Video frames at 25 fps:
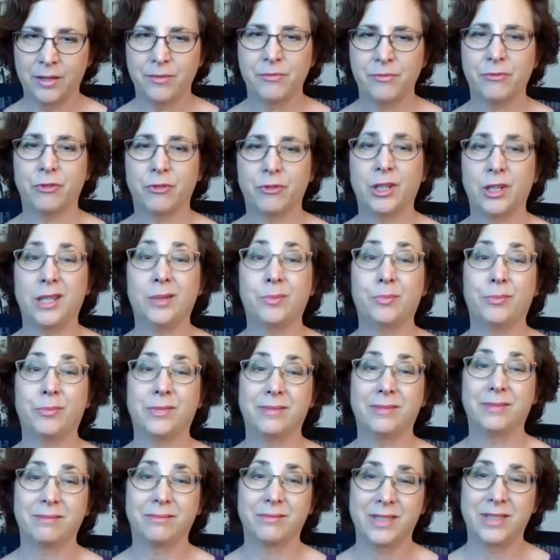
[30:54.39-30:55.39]

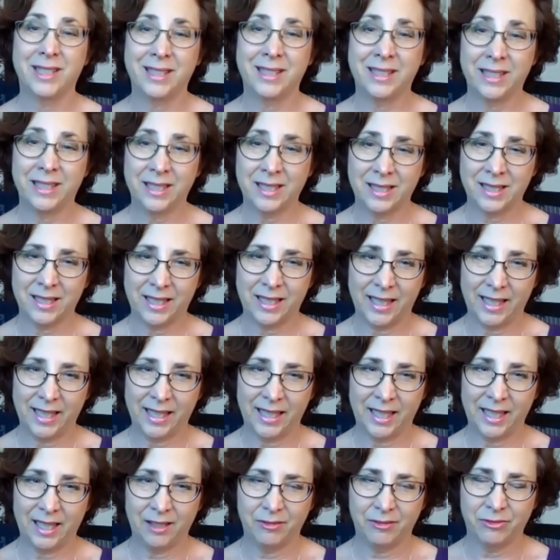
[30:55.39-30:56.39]
from
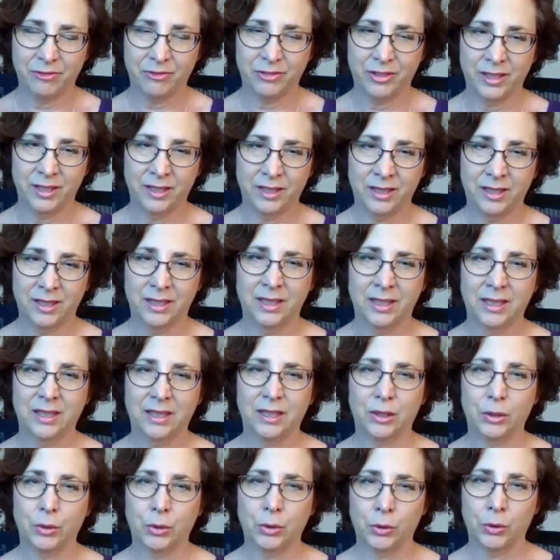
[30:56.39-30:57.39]
6.5
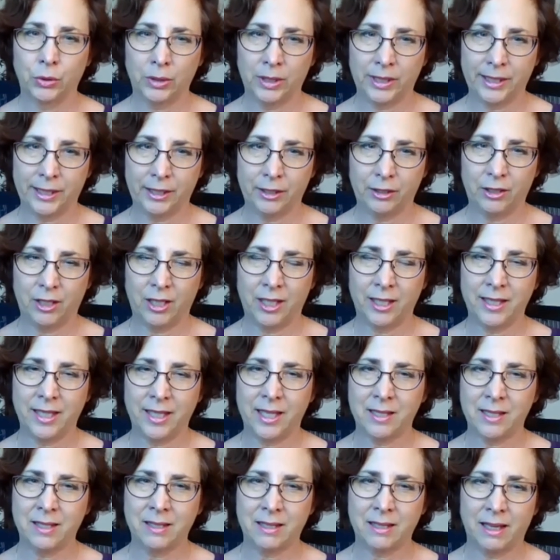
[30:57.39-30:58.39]
earlier on
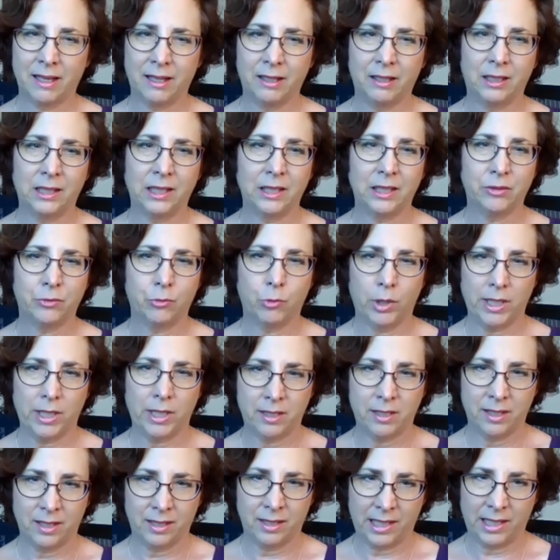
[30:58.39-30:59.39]
that scale of
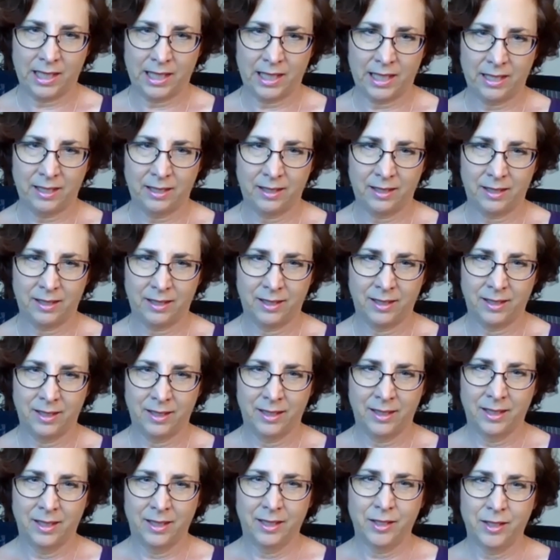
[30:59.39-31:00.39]
1 to 10.
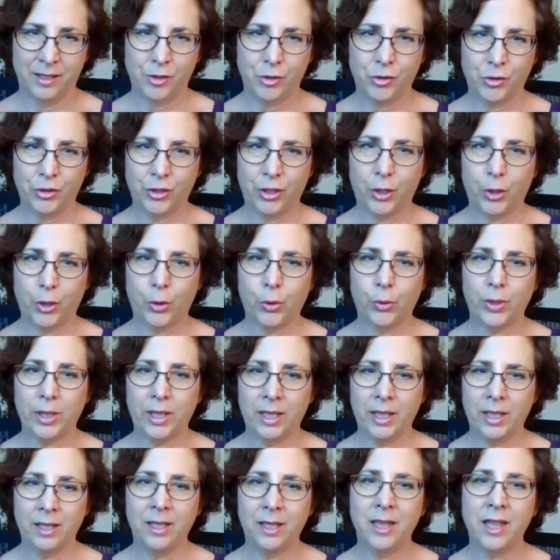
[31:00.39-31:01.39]
So
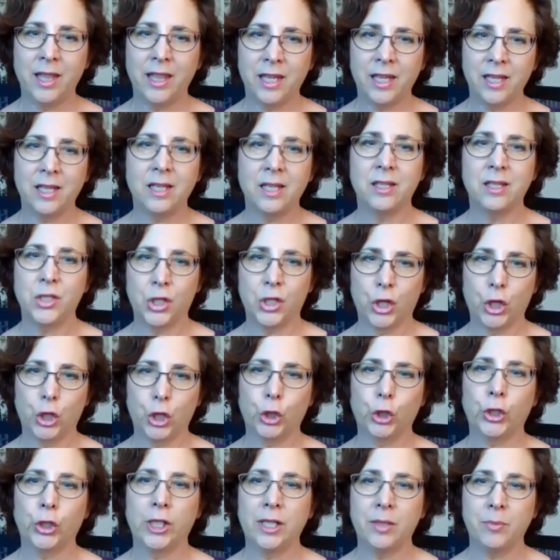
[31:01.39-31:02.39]
in these
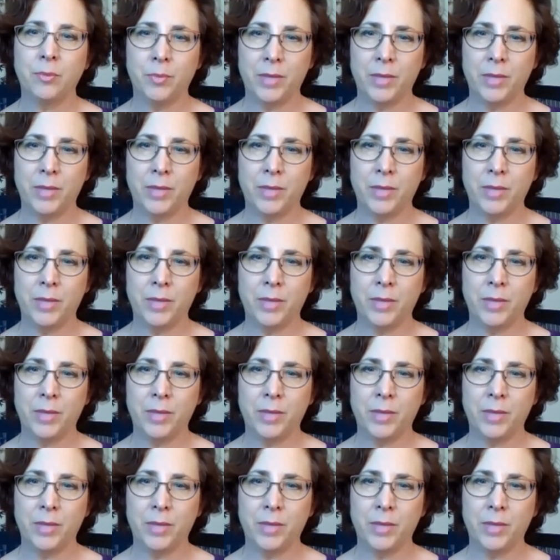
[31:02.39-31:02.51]
30